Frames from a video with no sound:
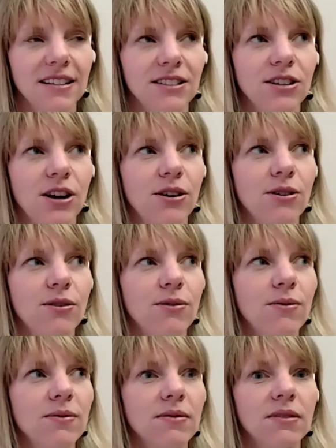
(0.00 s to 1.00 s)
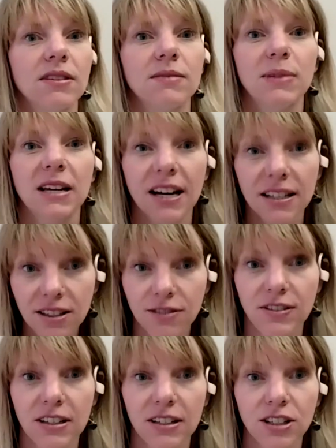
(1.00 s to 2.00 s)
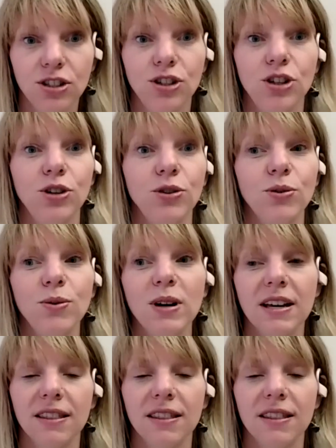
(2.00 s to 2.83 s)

So because the field is new,